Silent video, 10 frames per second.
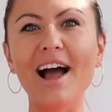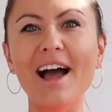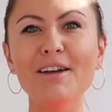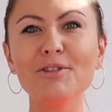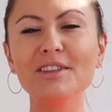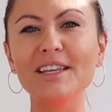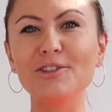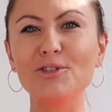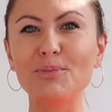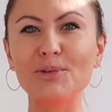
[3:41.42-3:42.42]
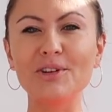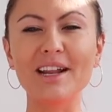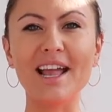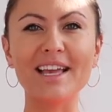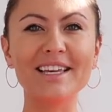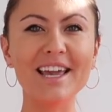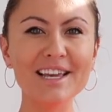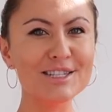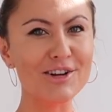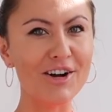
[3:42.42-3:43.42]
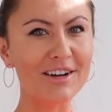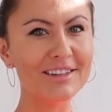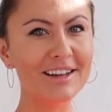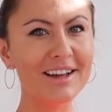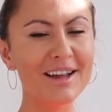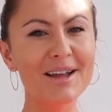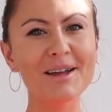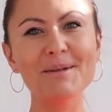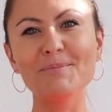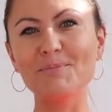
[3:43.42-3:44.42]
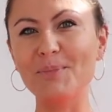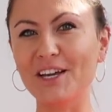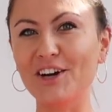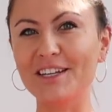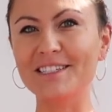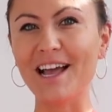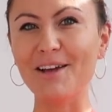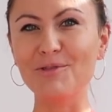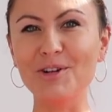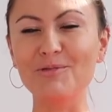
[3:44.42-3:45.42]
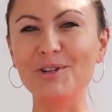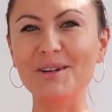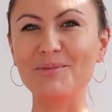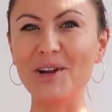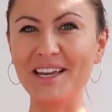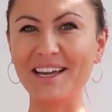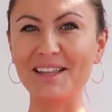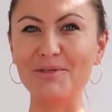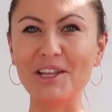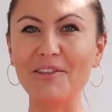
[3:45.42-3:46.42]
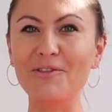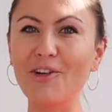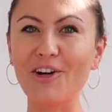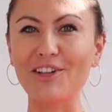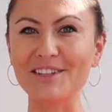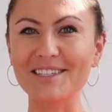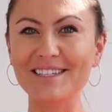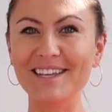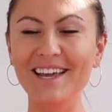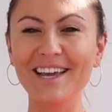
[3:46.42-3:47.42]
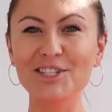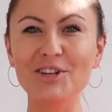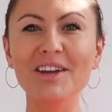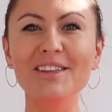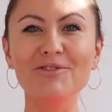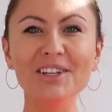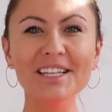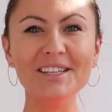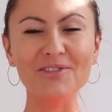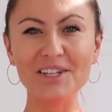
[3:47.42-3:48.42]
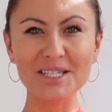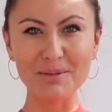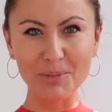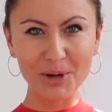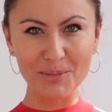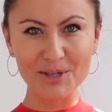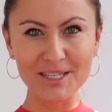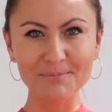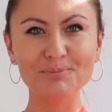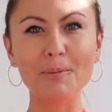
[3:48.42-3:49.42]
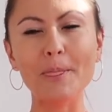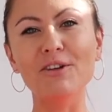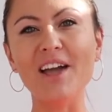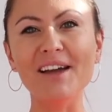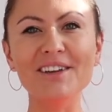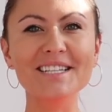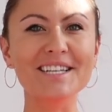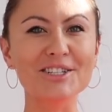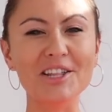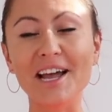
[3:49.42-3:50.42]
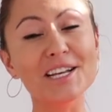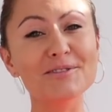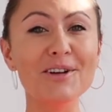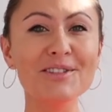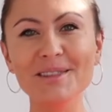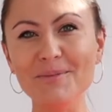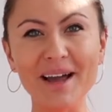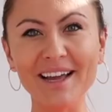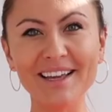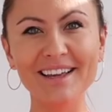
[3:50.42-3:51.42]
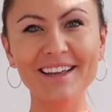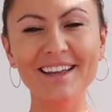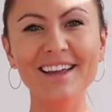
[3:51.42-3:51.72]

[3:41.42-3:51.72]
I would need to put a case on because I wouldn't want to break it when it falls. So it really defeats the purpose of having such a nice phone in the back,